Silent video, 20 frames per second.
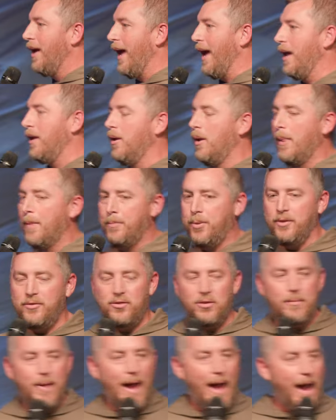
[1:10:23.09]
and put
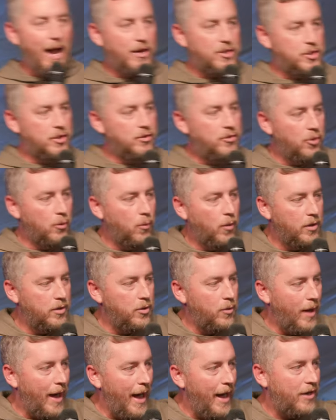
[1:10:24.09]
some action to what
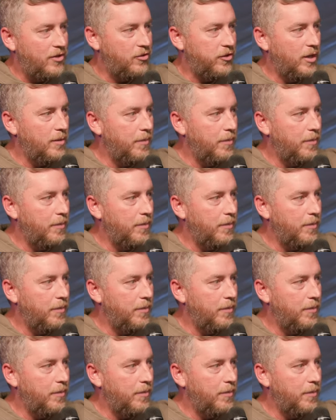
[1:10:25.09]
you actually